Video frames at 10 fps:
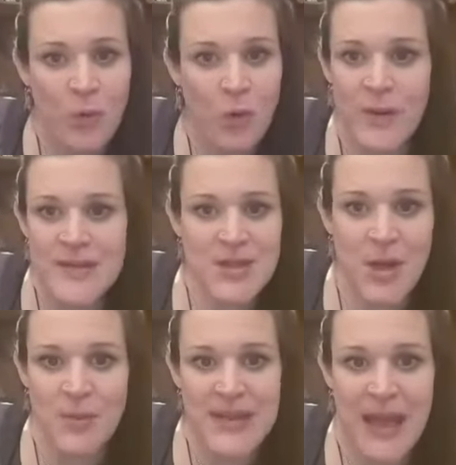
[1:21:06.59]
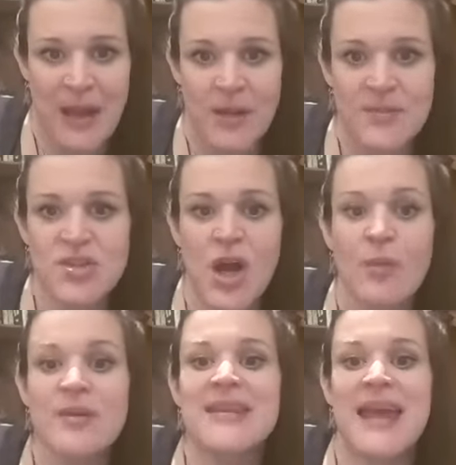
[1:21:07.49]
Always start with the outcome.
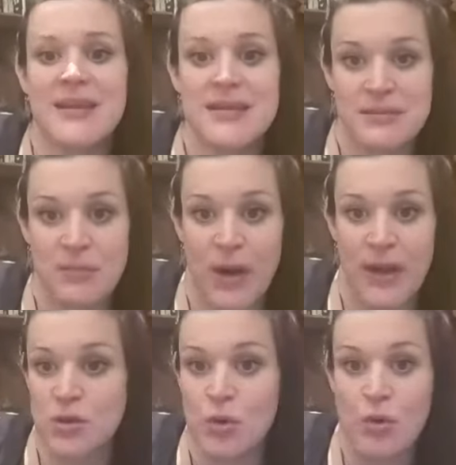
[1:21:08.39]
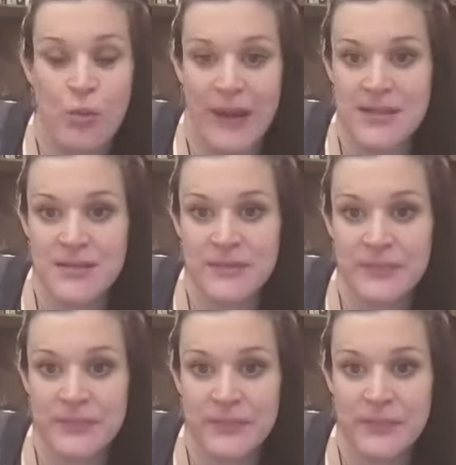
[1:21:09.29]
Start with the end in mind, always.
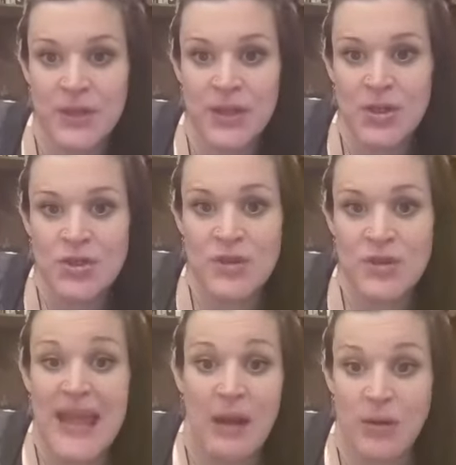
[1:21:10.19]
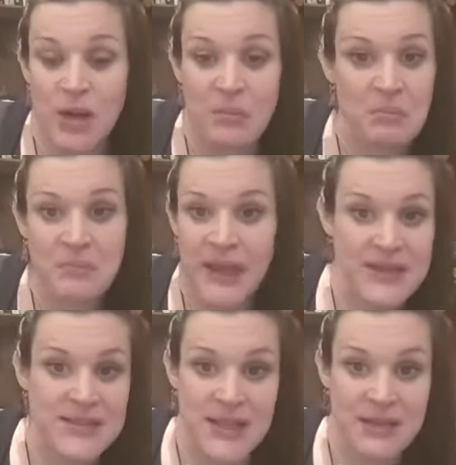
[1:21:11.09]
So the outcome,
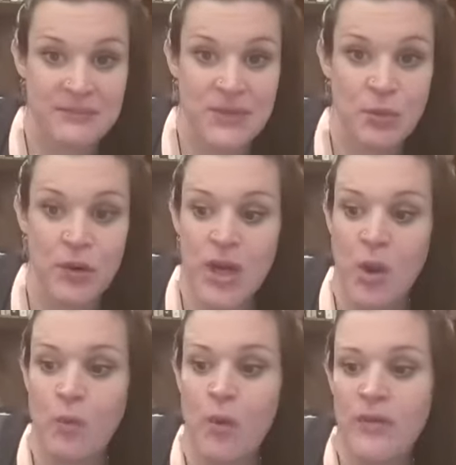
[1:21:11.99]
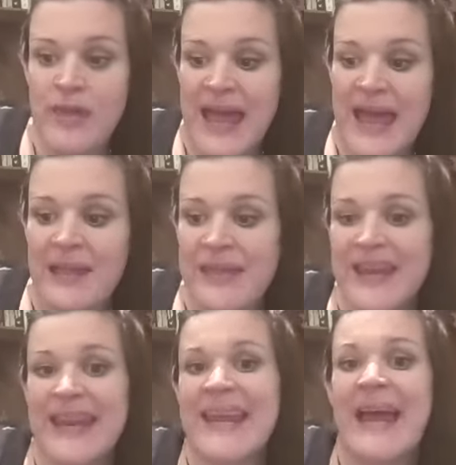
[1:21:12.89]
that's it. You want to know what the hell are they
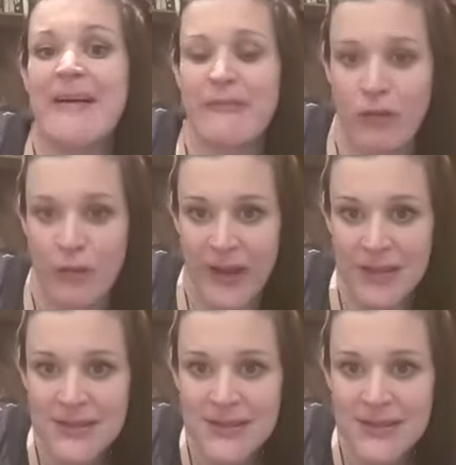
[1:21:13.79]
going to get for it?